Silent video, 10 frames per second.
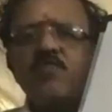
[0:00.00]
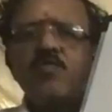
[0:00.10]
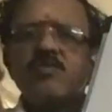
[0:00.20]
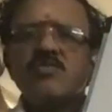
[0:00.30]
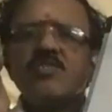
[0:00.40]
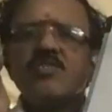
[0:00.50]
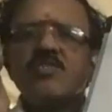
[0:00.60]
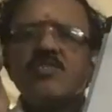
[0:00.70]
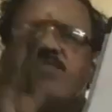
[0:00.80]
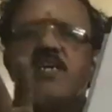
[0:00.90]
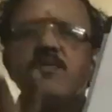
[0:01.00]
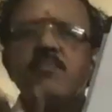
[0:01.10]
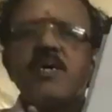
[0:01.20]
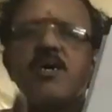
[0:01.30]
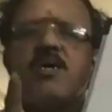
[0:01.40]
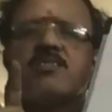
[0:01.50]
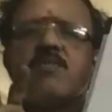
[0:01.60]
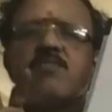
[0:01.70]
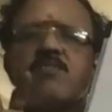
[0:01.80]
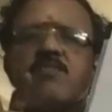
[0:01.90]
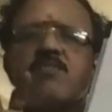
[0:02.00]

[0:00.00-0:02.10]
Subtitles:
Force is given. Because of the